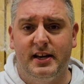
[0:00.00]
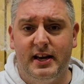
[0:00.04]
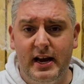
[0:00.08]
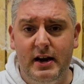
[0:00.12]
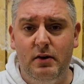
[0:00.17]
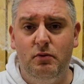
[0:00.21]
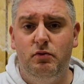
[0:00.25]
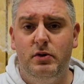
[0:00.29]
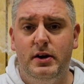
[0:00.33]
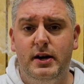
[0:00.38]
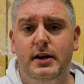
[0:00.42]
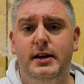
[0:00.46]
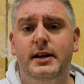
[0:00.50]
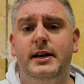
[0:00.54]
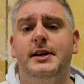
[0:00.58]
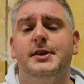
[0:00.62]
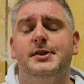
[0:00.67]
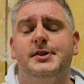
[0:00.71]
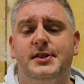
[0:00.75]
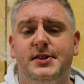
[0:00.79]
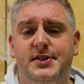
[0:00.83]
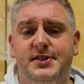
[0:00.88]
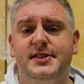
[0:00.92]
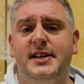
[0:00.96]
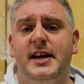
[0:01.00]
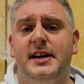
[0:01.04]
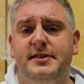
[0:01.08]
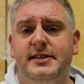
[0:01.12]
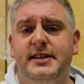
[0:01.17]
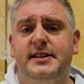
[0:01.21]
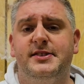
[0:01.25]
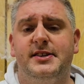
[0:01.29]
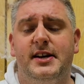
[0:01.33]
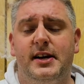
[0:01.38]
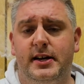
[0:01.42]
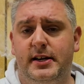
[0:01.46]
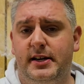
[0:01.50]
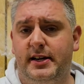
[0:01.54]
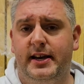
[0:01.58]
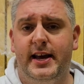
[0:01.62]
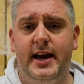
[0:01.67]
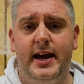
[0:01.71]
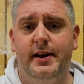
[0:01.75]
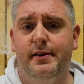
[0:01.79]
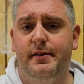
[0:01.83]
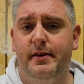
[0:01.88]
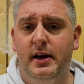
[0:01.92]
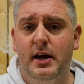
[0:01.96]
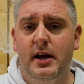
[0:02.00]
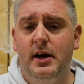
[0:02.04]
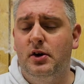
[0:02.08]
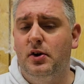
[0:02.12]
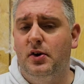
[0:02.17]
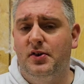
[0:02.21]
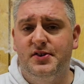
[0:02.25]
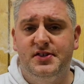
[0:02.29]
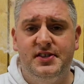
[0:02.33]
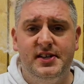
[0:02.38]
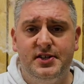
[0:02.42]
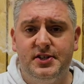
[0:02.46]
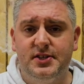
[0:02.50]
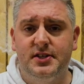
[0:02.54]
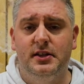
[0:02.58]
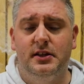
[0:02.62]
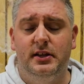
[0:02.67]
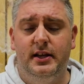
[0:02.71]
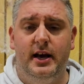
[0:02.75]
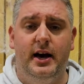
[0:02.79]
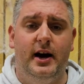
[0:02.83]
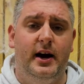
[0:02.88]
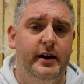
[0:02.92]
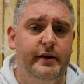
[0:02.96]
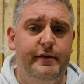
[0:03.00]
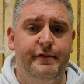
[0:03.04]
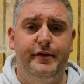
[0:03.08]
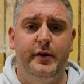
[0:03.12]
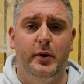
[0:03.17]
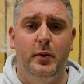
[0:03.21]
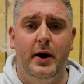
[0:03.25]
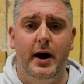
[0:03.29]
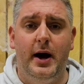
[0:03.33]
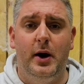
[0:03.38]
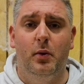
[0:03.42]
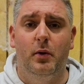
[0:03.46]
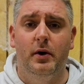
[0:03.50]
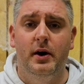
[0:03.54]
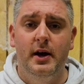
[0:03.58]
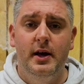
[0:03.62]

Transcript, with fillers: It really is. The set design, again, consistently high throughout.